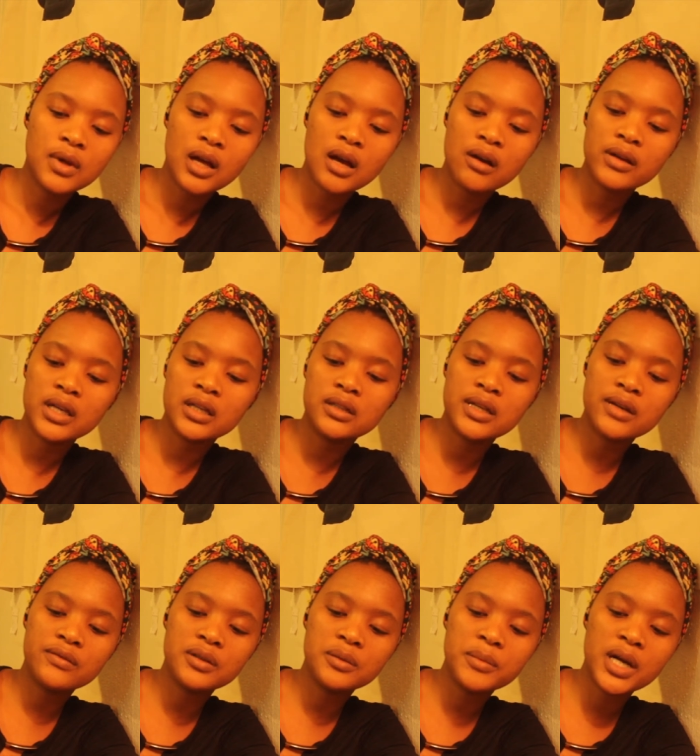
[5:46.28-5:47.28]
How he had
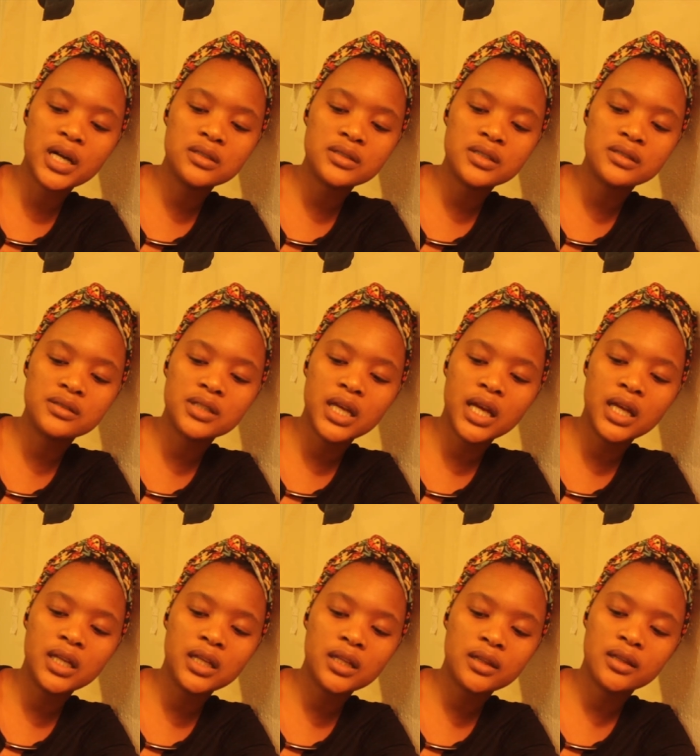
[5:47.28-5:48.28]
never amounted to
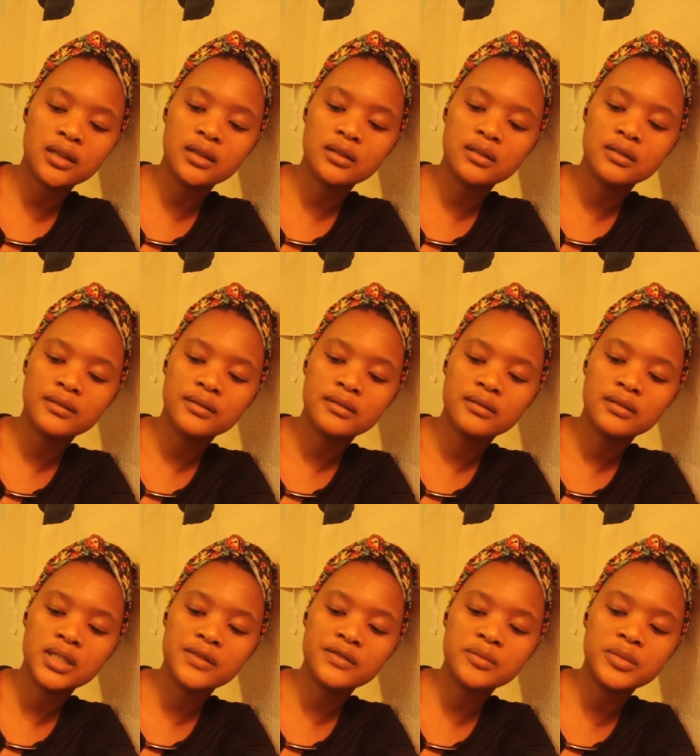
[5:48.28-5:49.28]
anything,
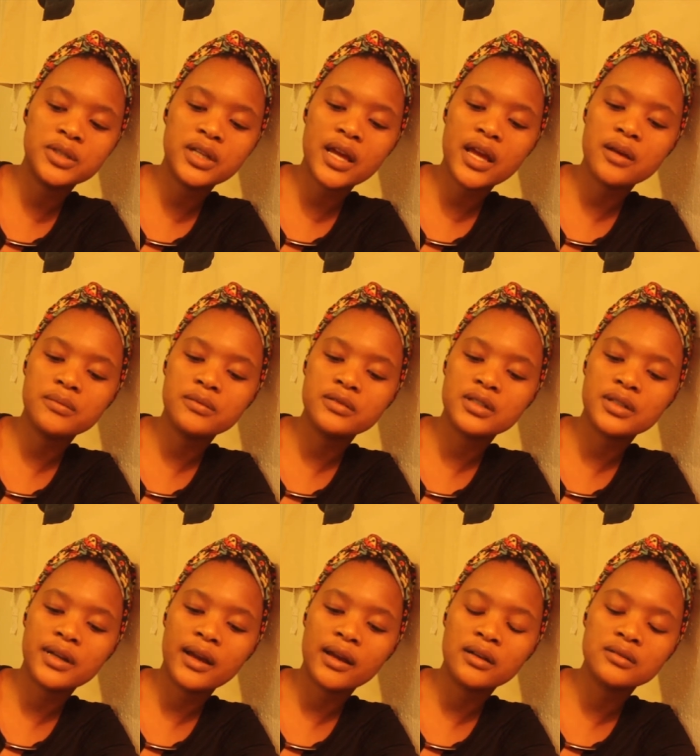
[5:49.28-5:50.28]
never been able
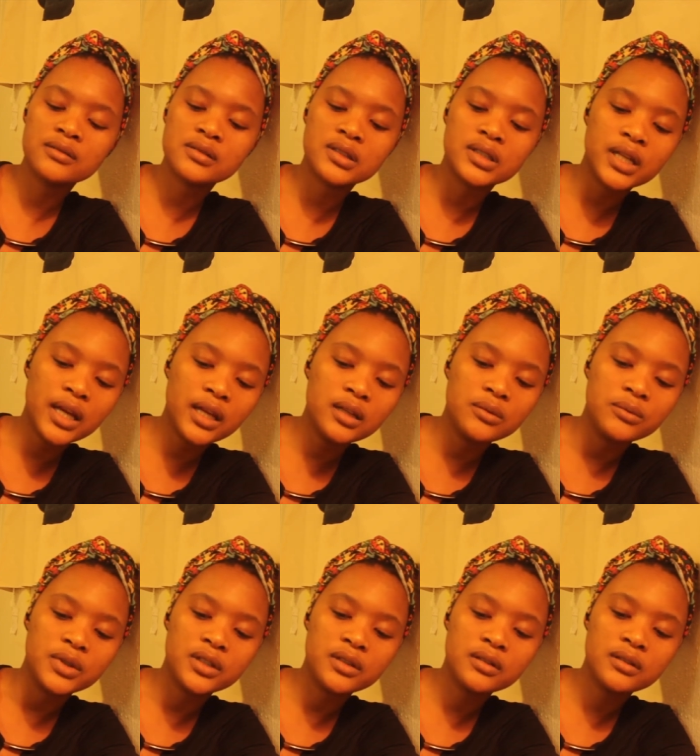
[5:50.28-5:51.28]
to count on
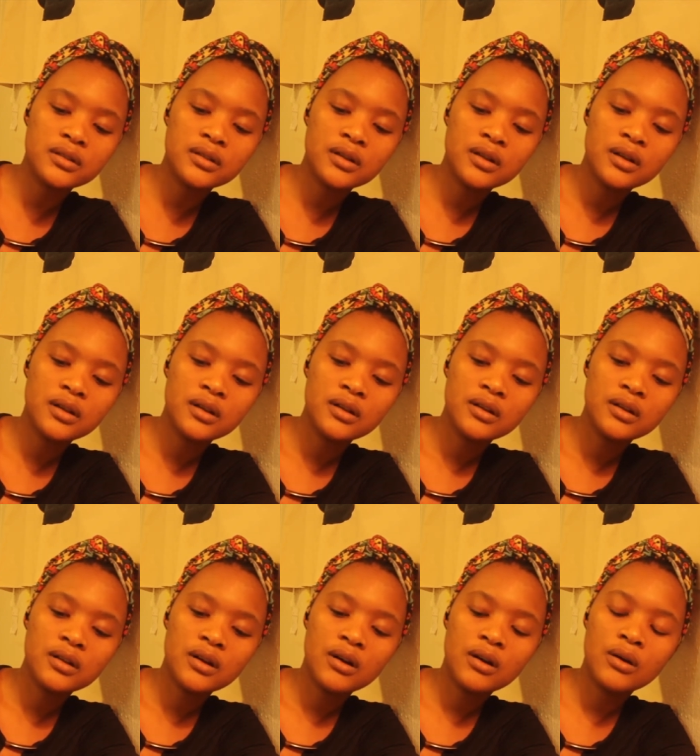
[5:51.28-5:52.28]
anyone.
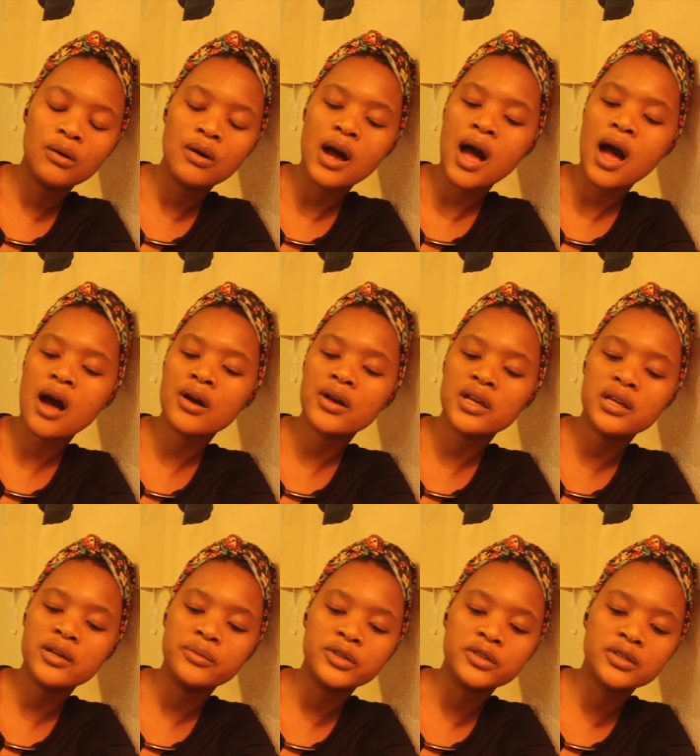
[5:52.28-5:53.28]
Oh, how
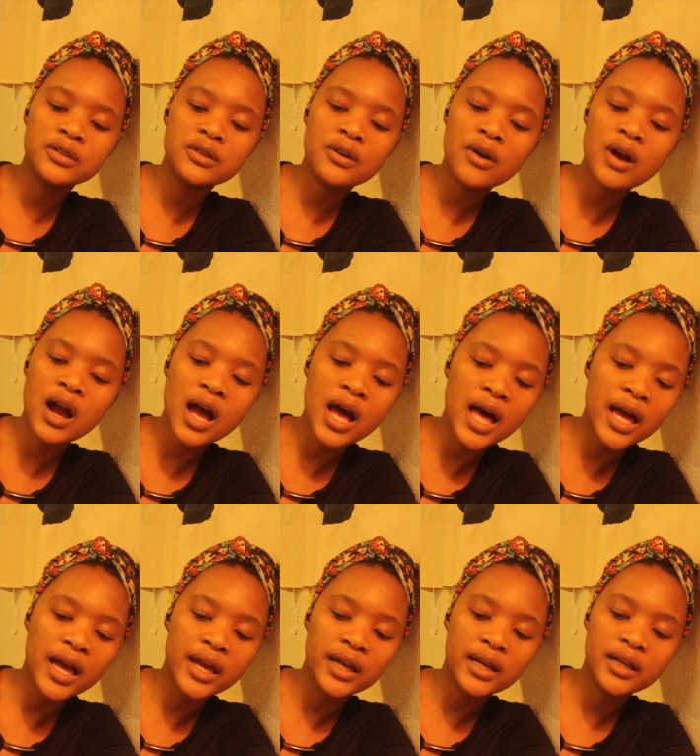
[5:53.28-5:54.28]
he would
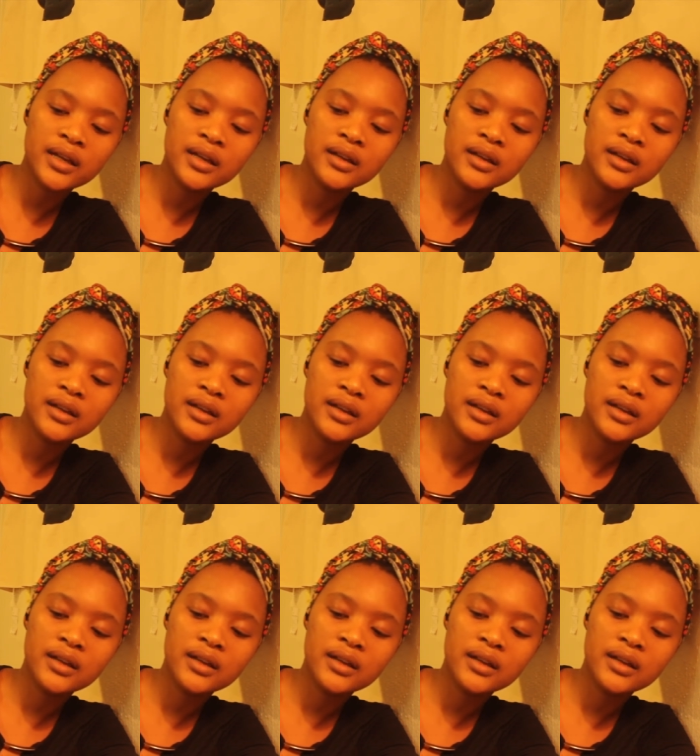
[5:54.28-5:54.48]
cry,